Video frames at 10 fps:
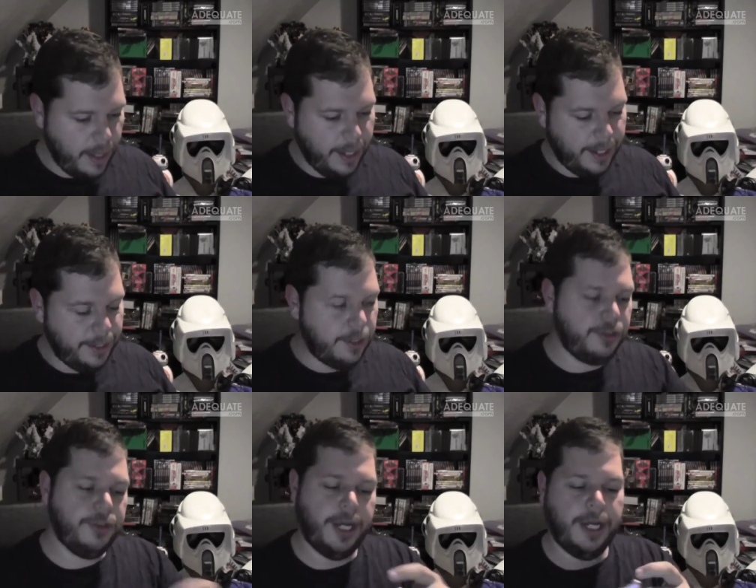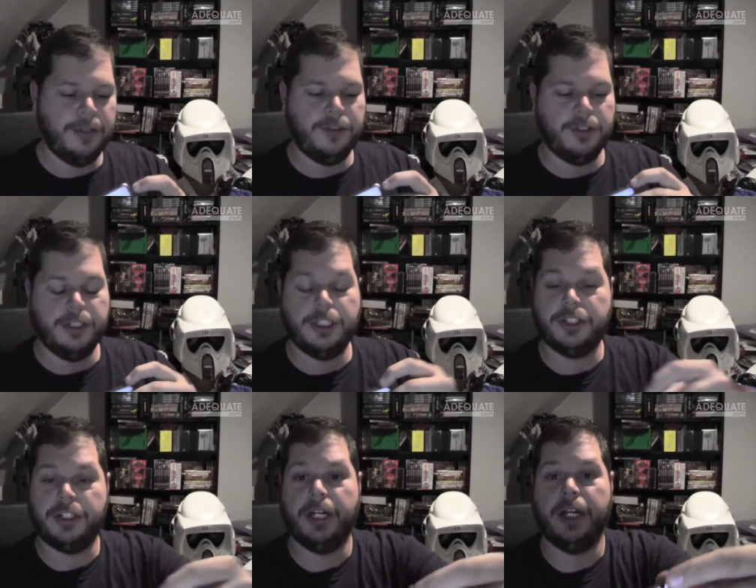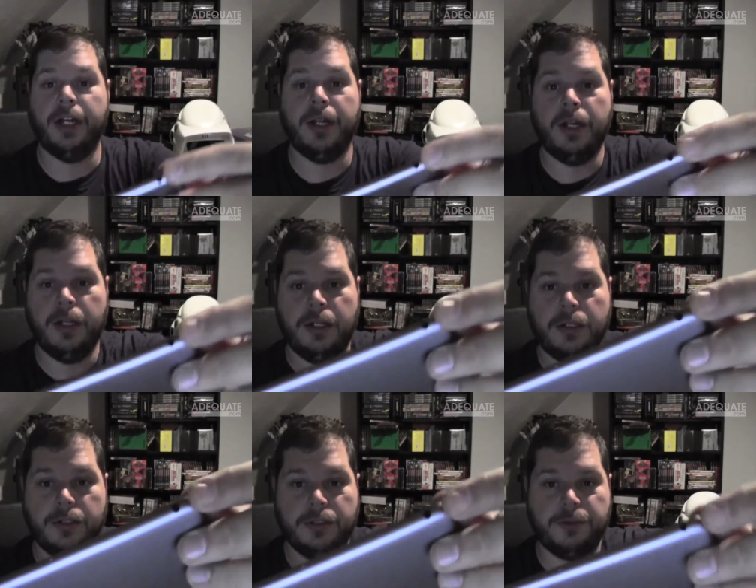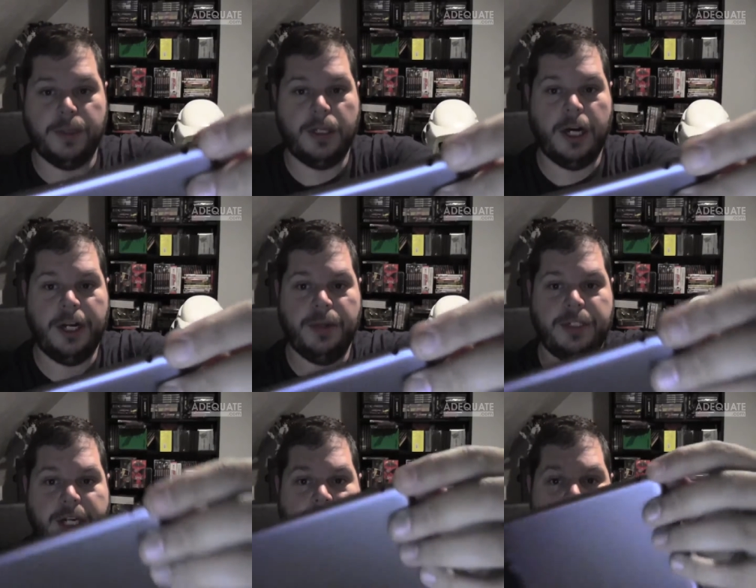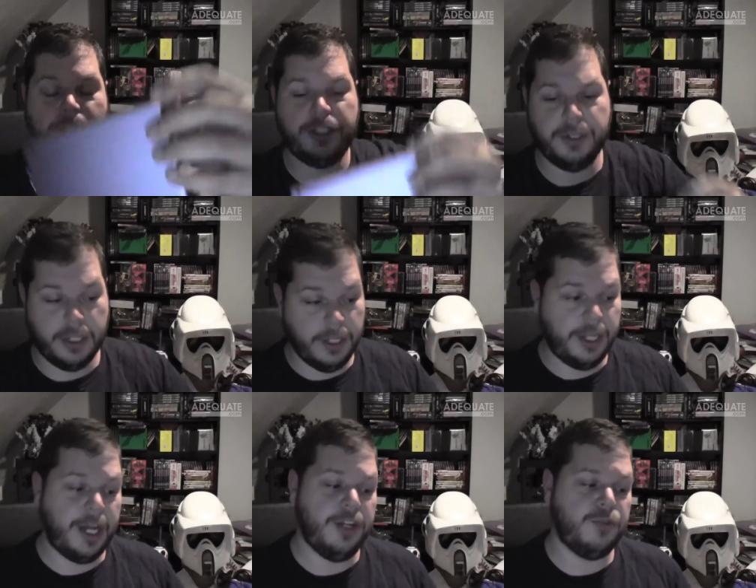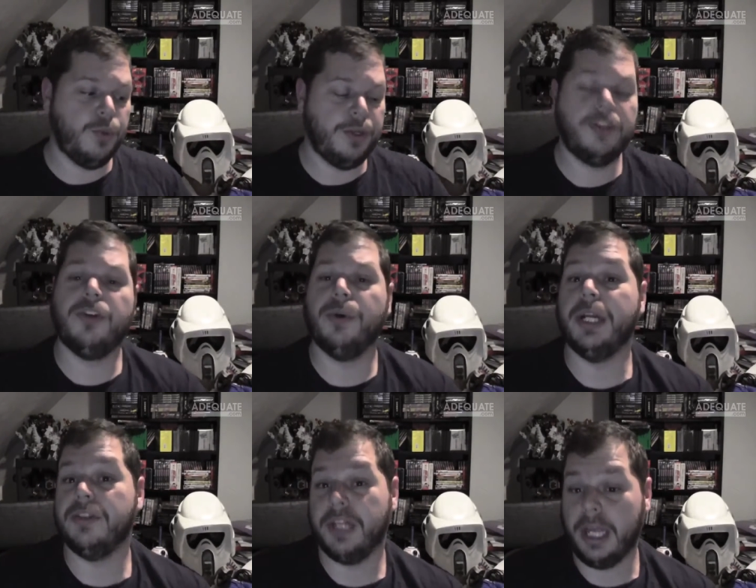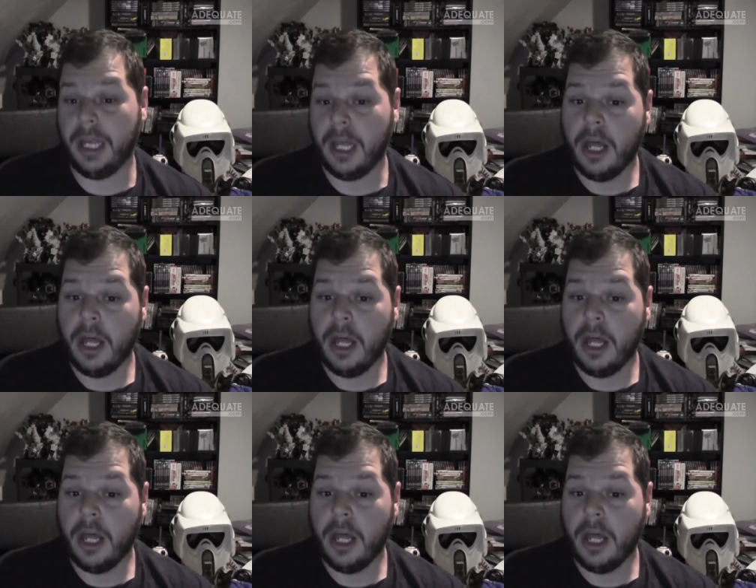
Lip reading: And it also has just a small audio jack, which that is what's known as a